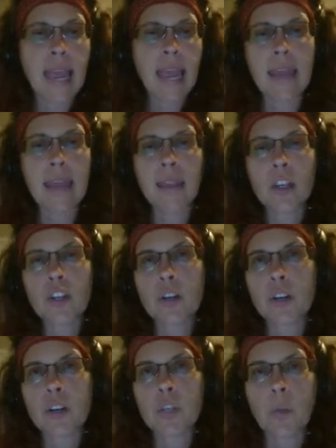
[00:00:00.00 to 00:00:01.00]
And they
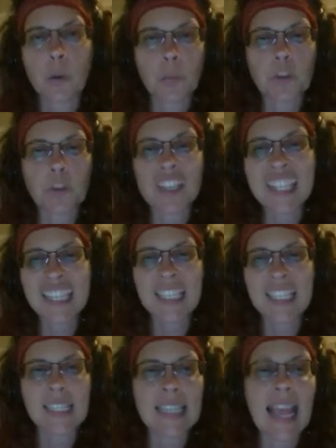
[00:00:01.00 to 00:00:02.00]
encourage both
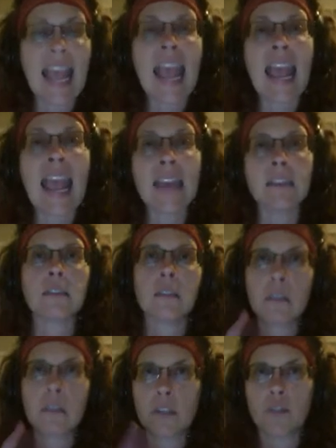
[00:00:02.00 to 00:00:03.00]
persistence and
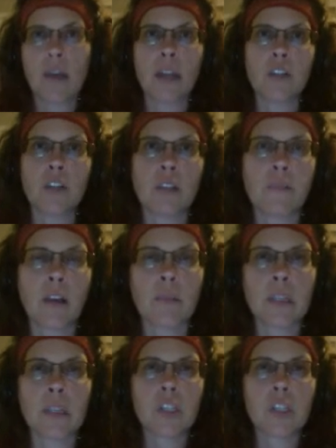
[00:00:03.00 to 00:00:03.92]
strategy development.